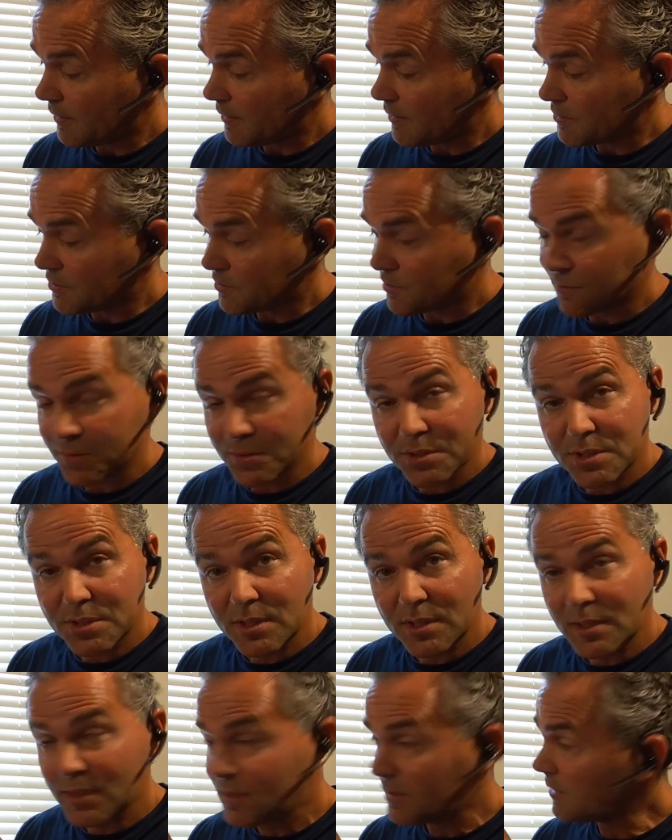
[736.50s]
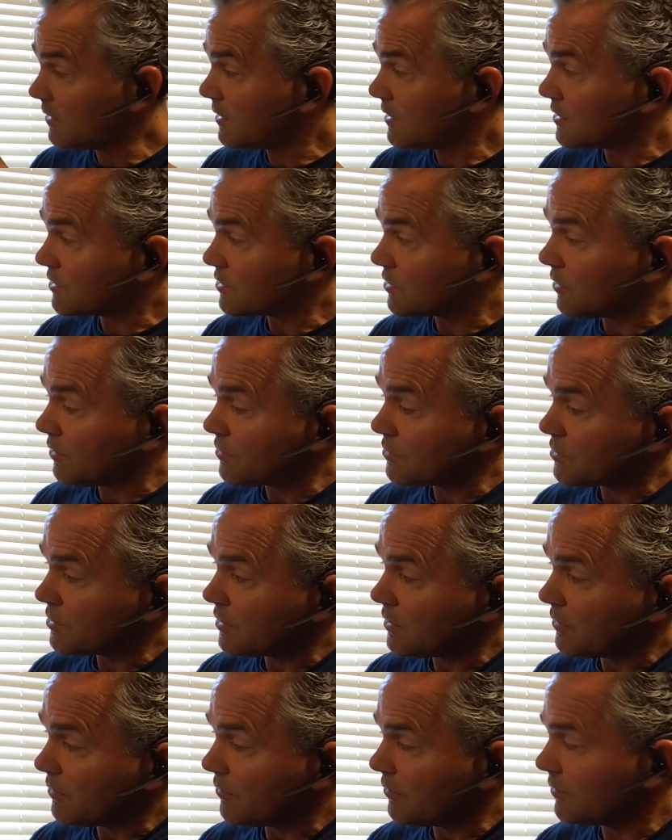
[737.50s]
So you see here, there's
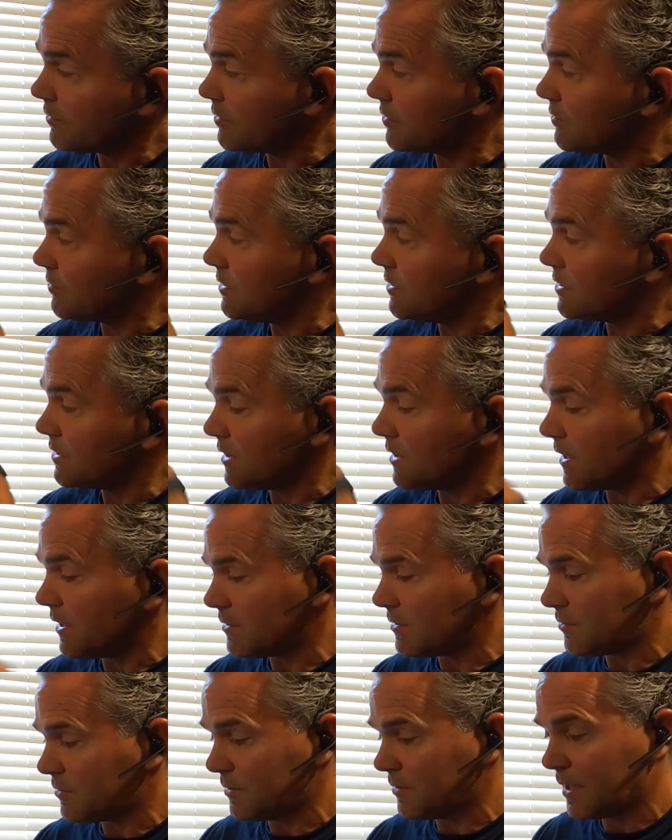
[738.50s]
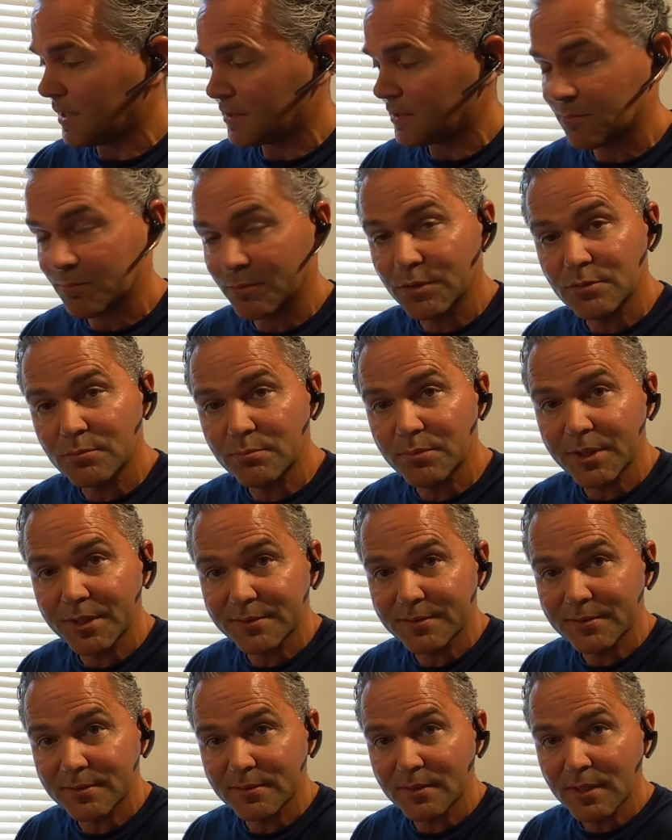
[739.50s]
also on the three sides, you got the mute
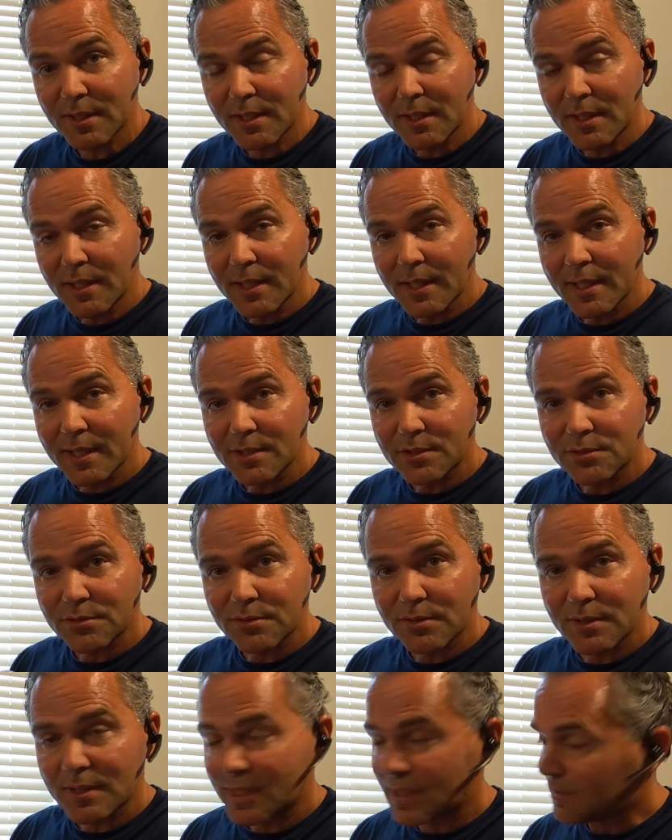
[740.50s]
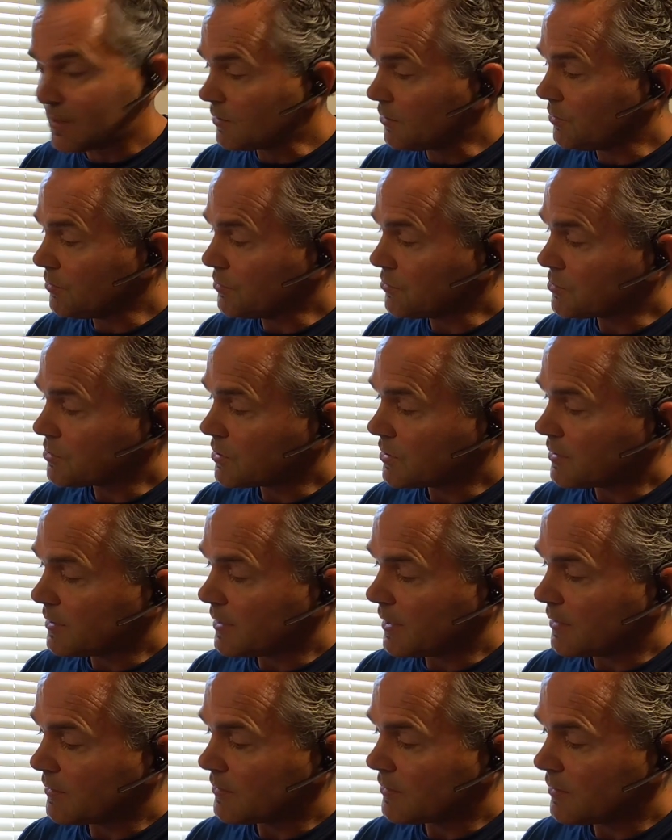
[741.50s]
button, and so you can use
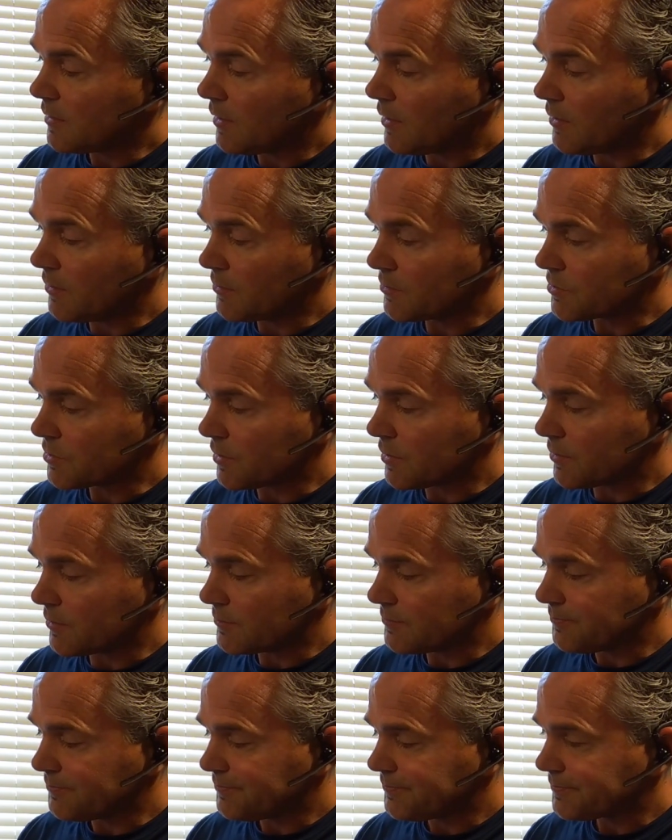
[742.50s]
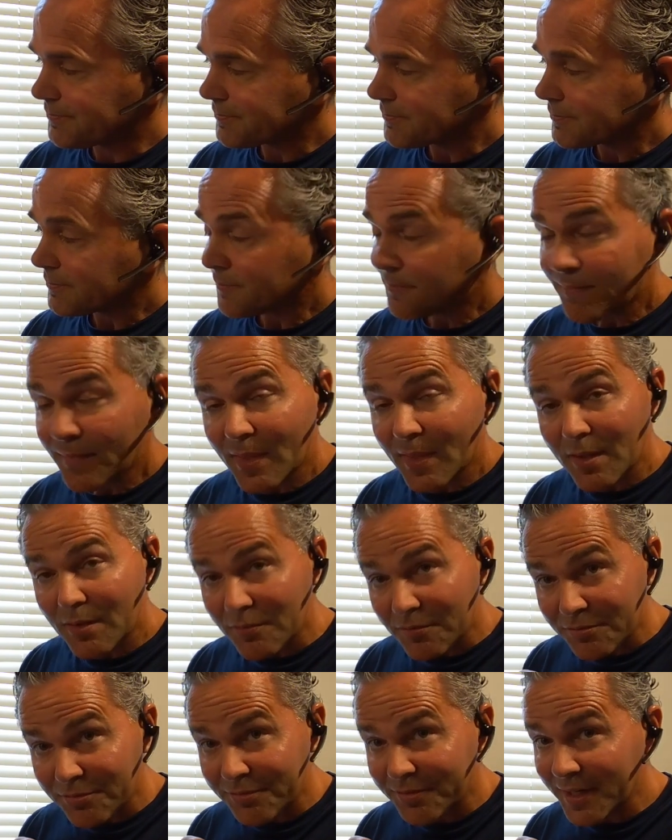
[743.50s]
that also.
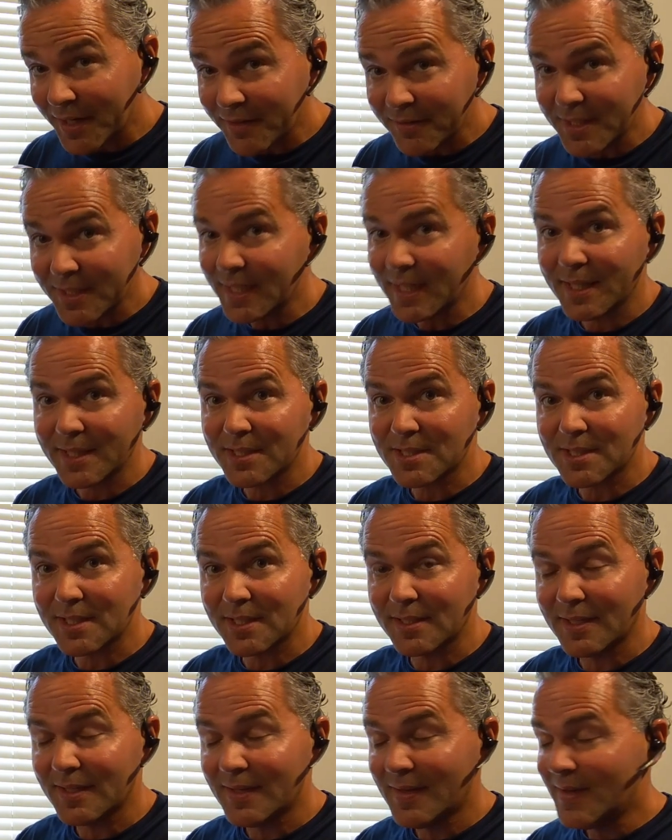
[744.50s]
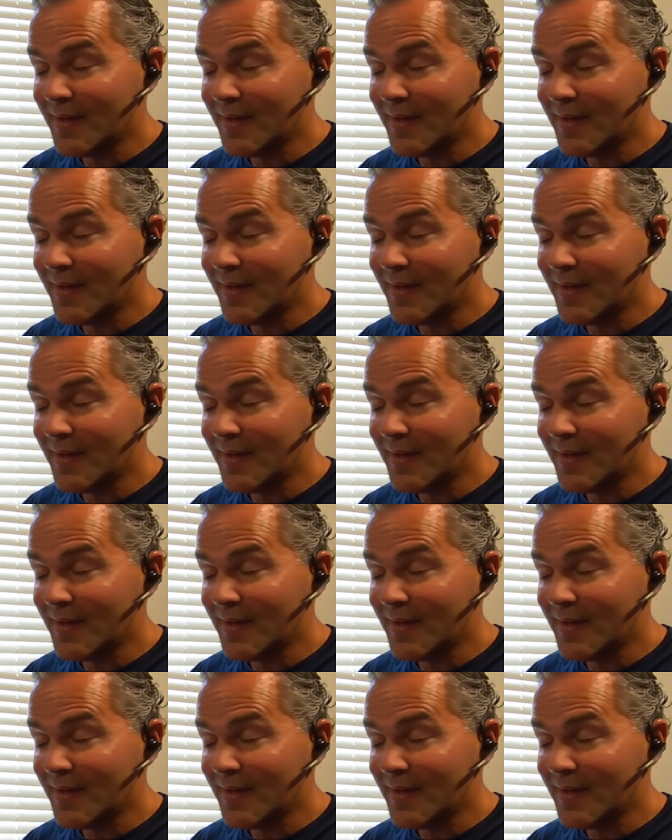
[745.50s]
Very nice. And